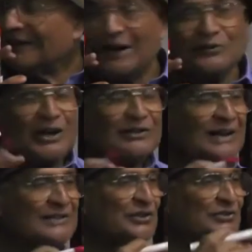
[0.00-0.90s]
How long
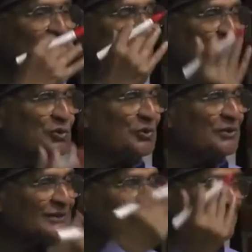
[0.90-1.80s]
does it take to
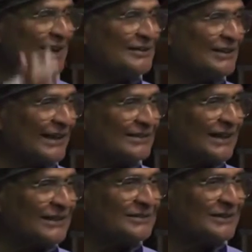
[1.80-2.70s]
think like
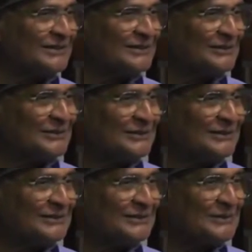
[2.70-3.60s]
that?
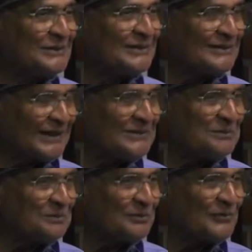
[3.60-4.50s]
Right?
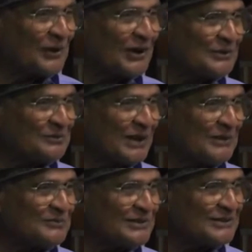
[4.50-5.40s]
A lot of
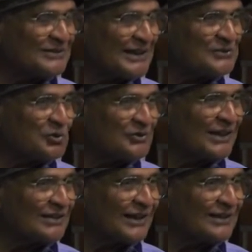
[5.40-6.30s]
time it takes to
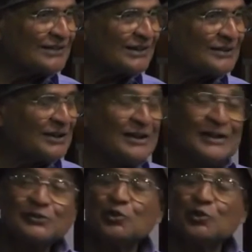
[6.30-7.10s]
think like that.